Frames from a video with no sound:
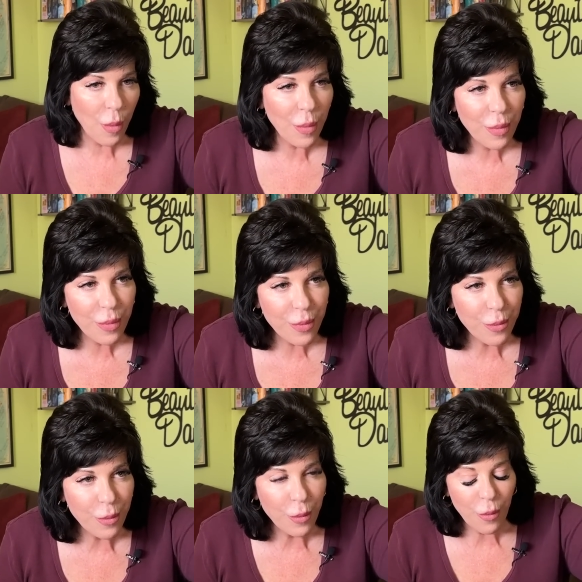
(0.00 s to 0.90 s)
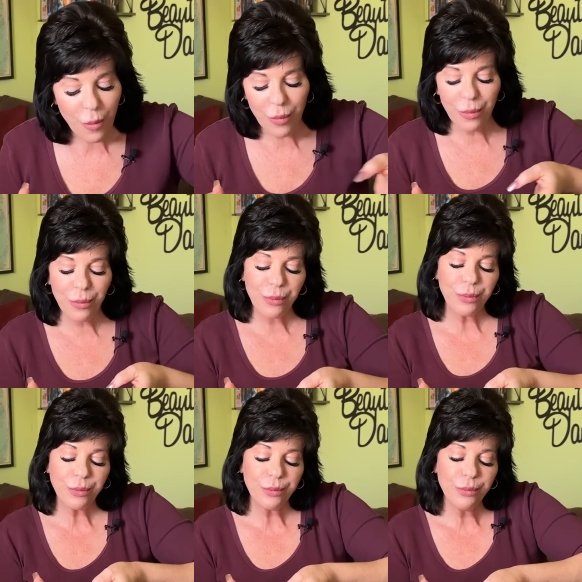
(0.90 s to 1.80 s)

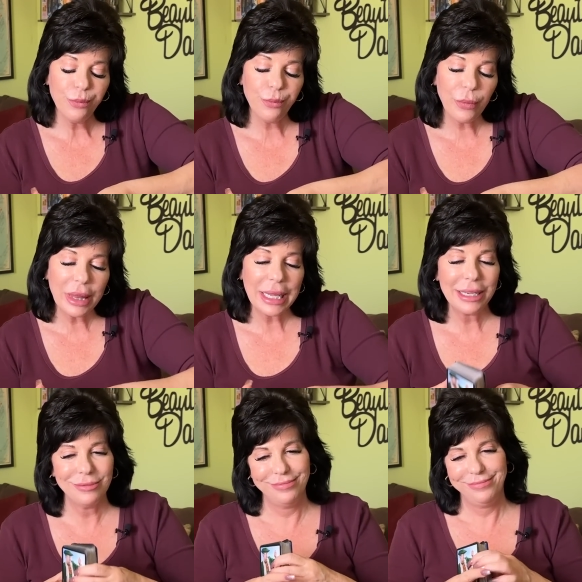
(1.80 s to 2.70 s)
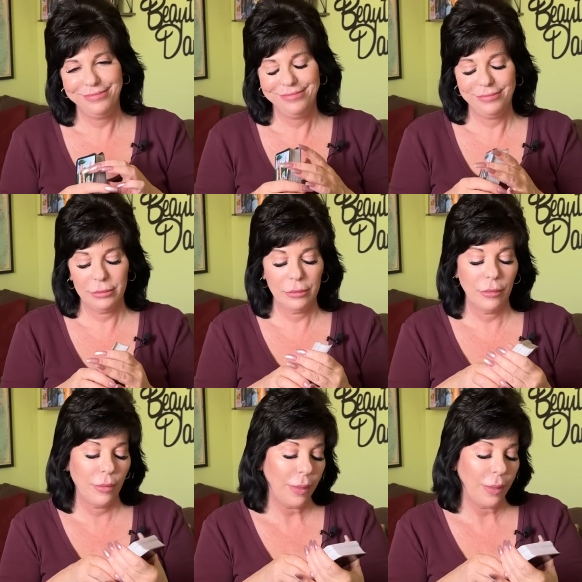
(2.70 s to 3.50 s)
(silence)